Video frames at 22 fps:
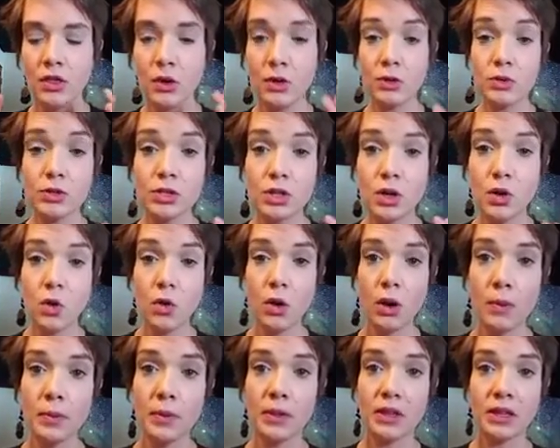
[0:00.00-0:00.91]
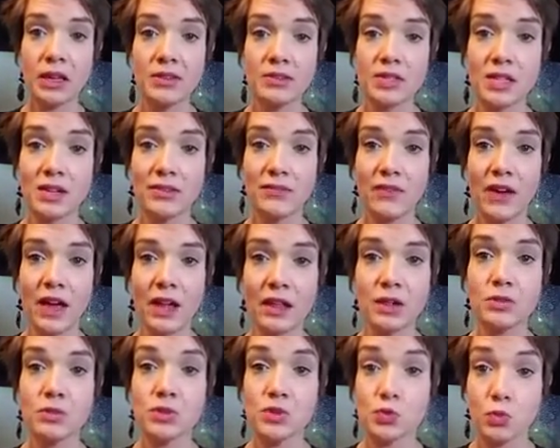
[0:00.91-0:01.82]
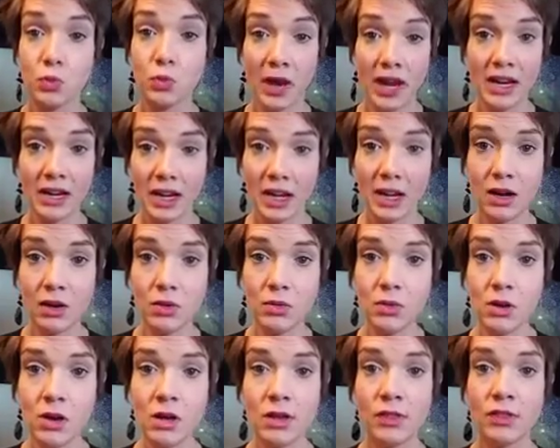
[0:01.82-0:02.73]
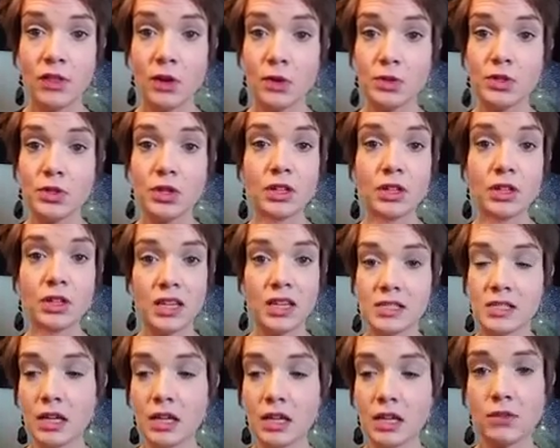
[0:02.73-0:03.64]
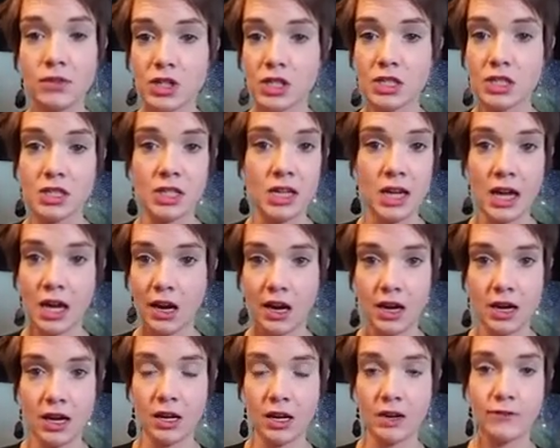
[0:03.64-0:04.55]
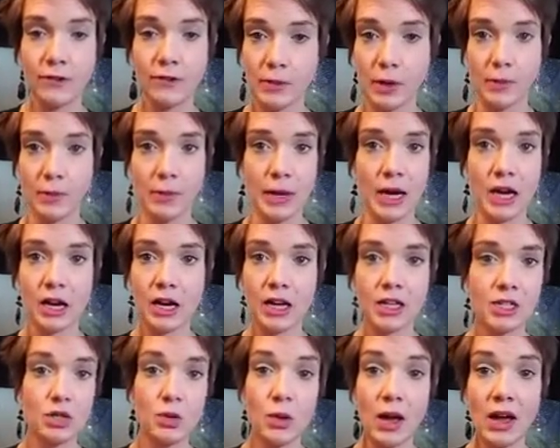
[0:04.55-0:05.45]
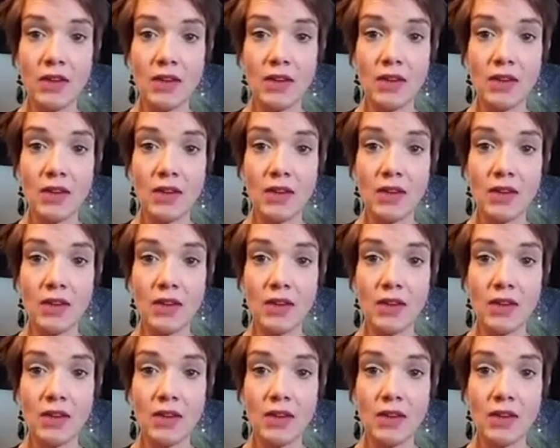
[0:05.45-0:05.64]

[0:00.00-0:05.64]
those core beliefs and values right now, those are things that you've just inherited from your parents.